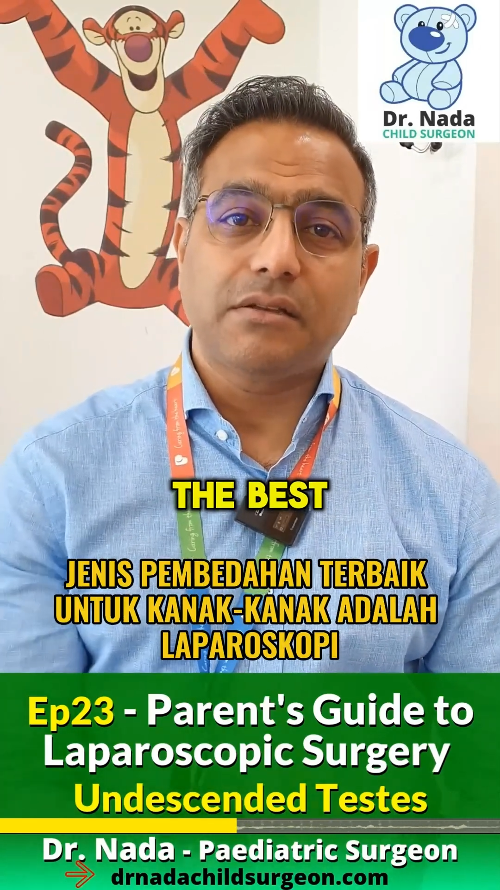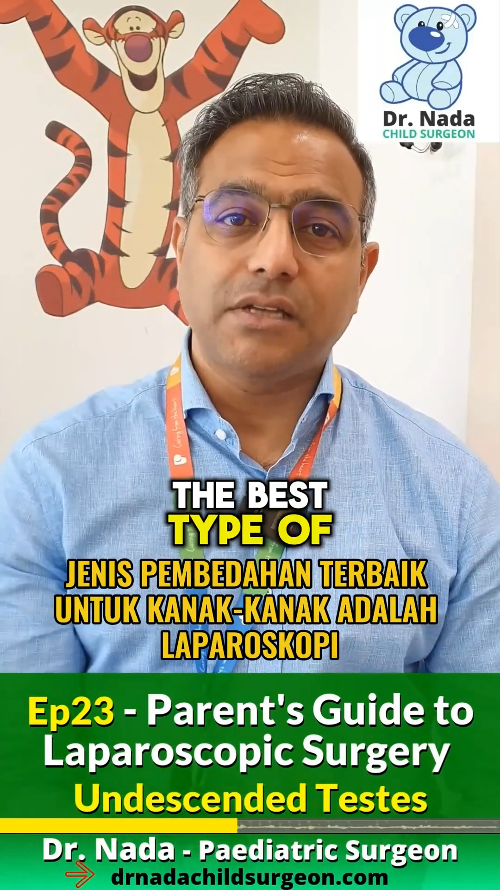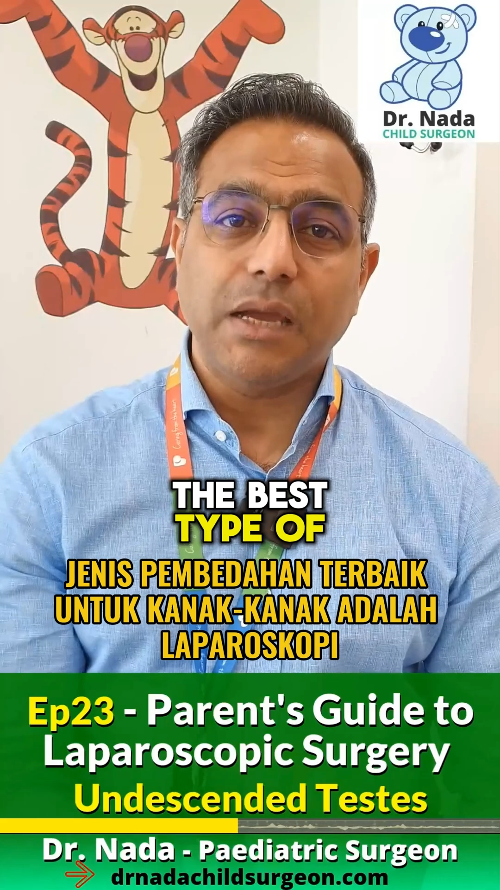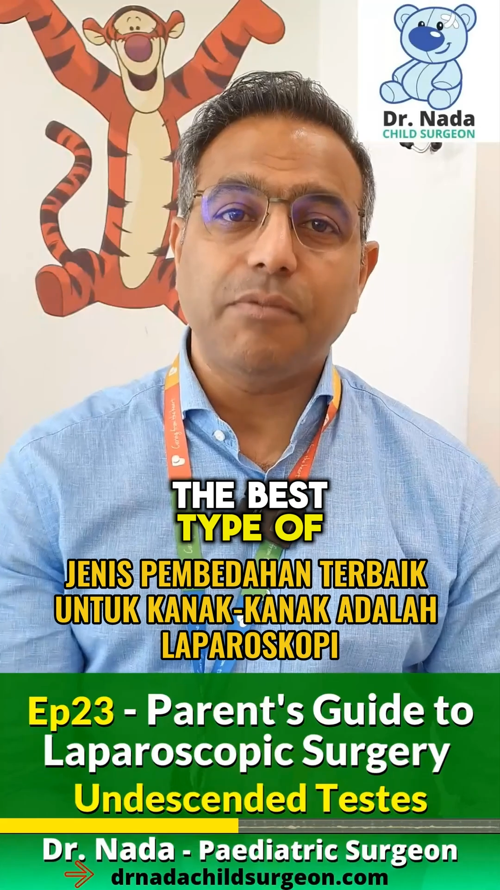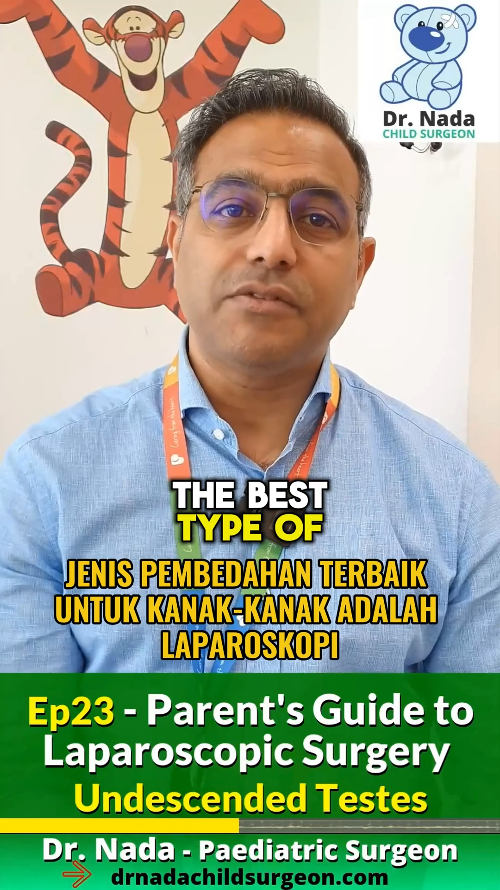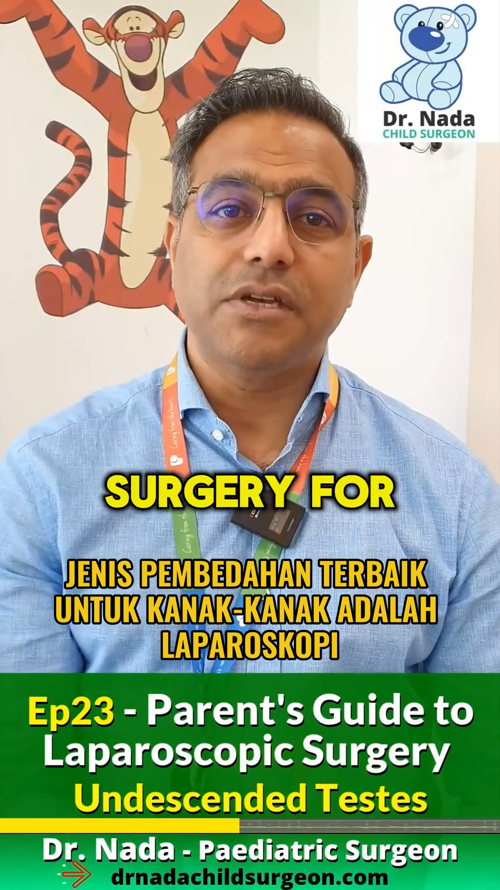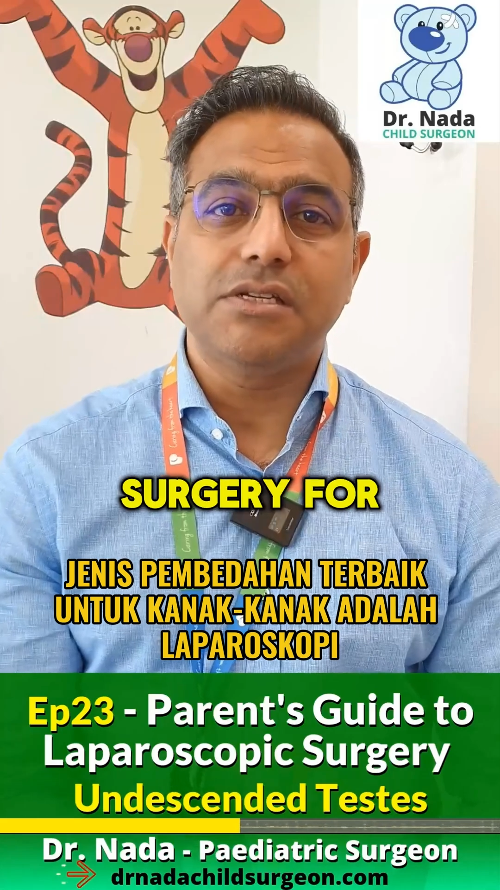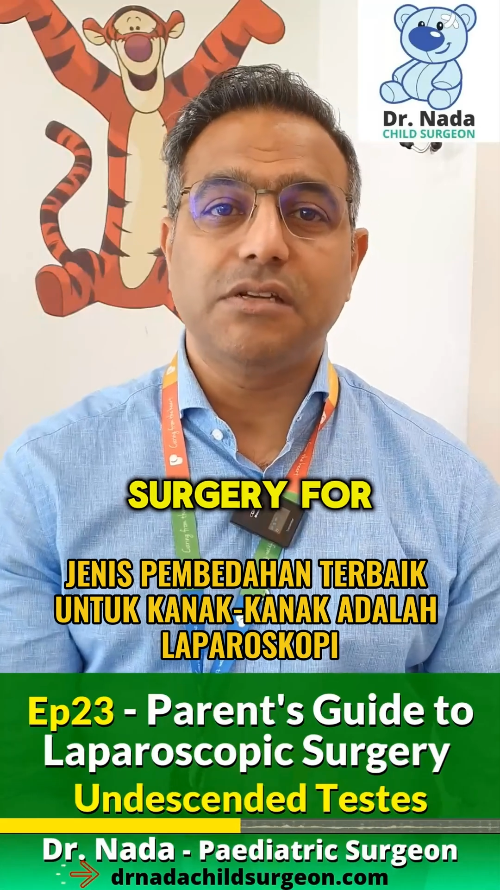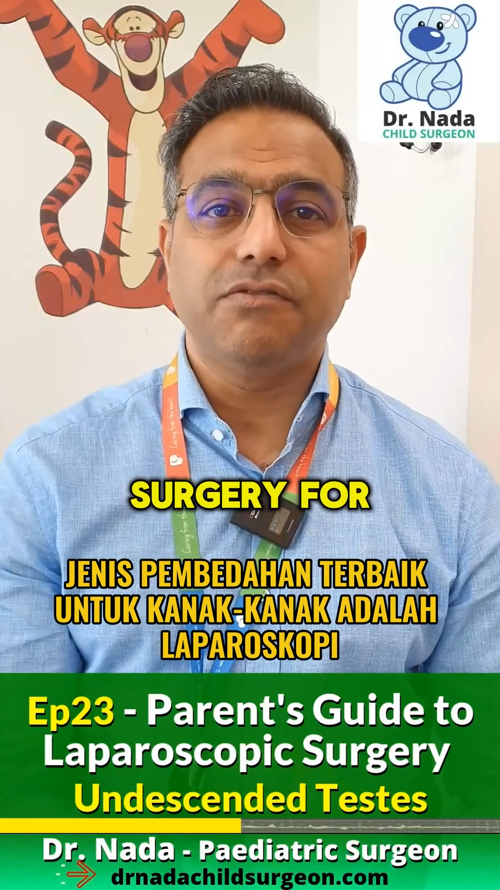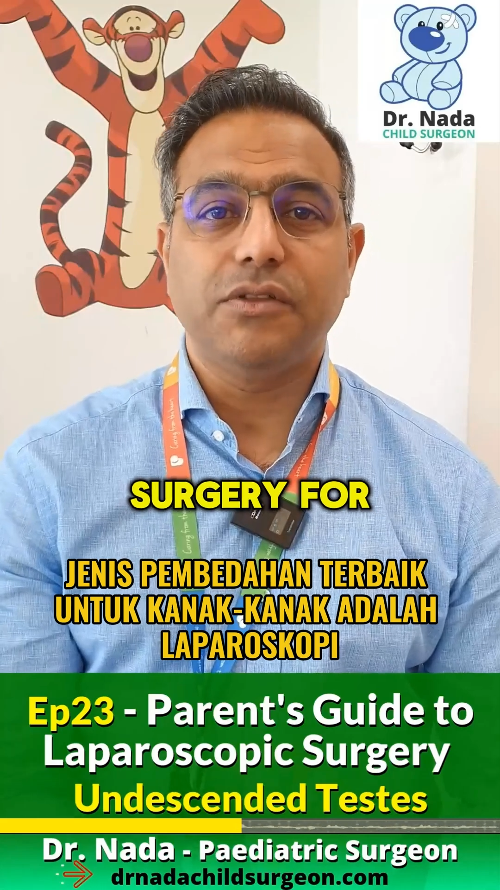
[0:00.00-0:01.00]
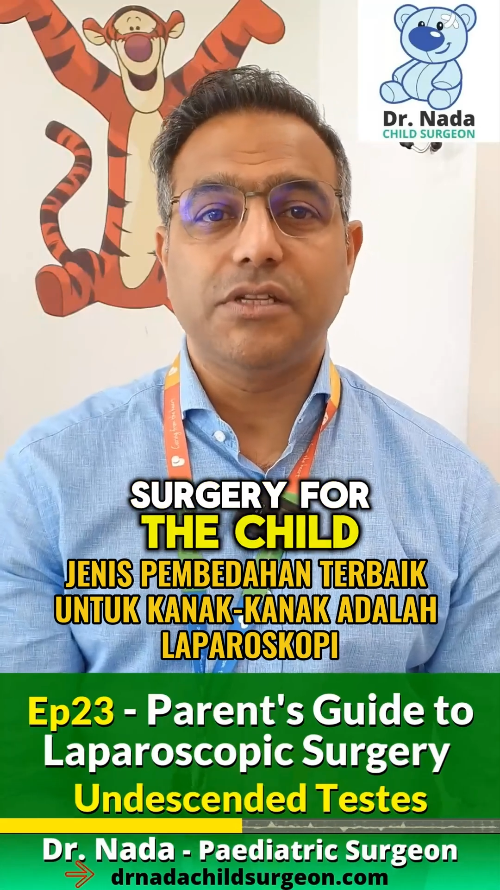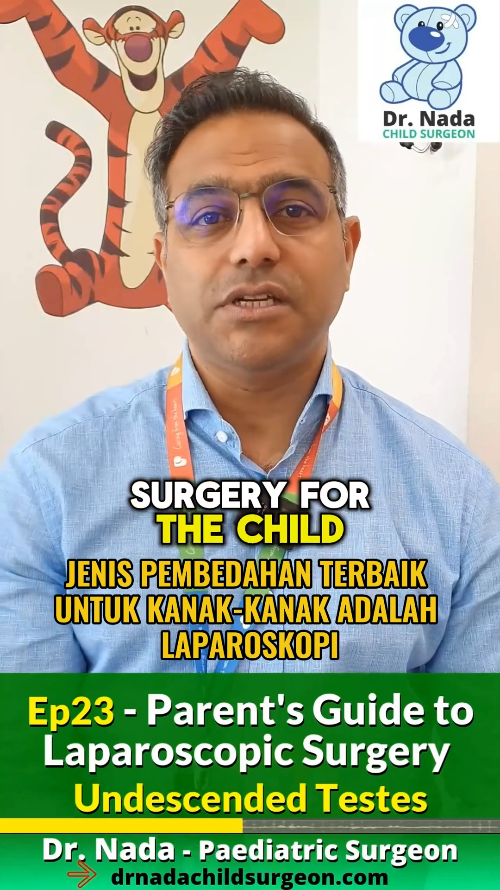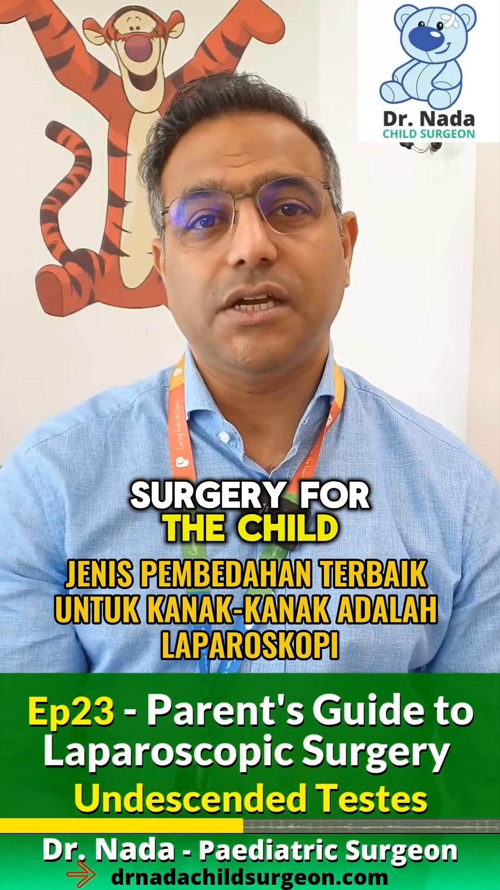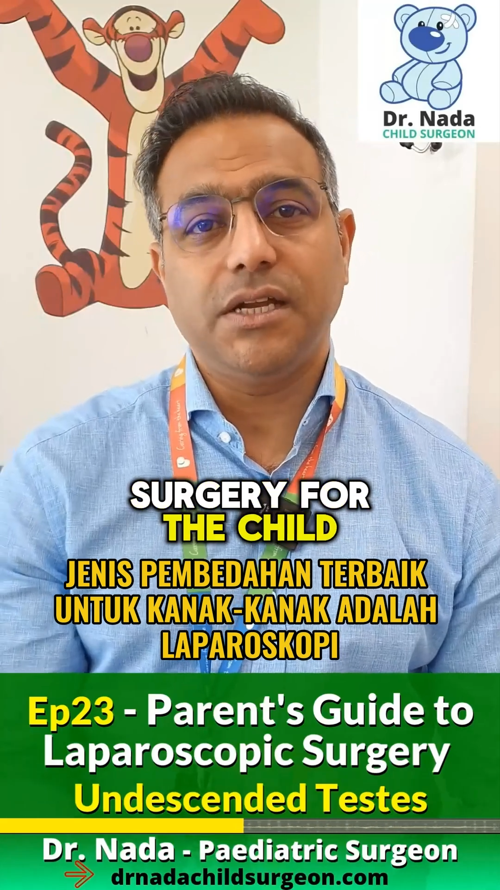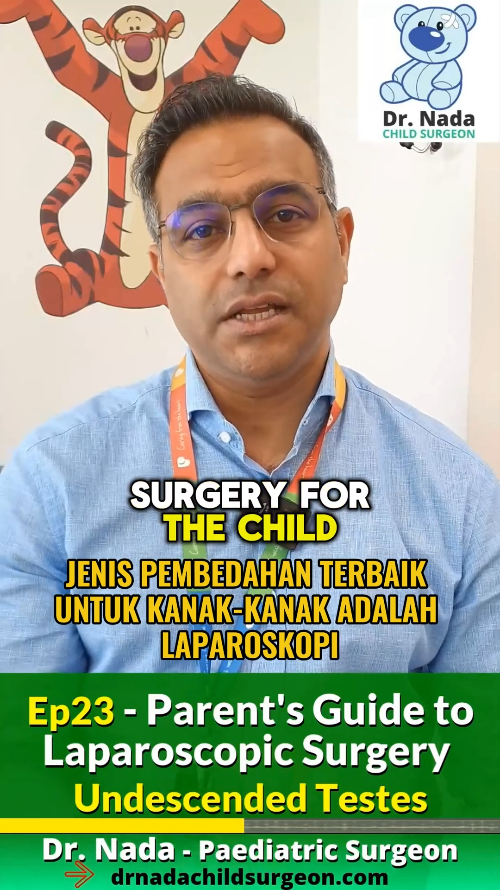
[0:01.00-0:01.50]
type of surgery for the
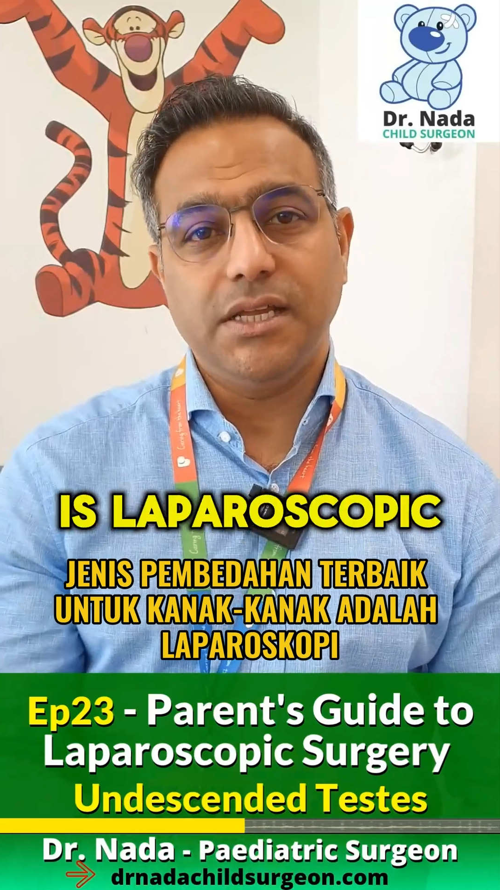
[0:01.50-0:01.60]
child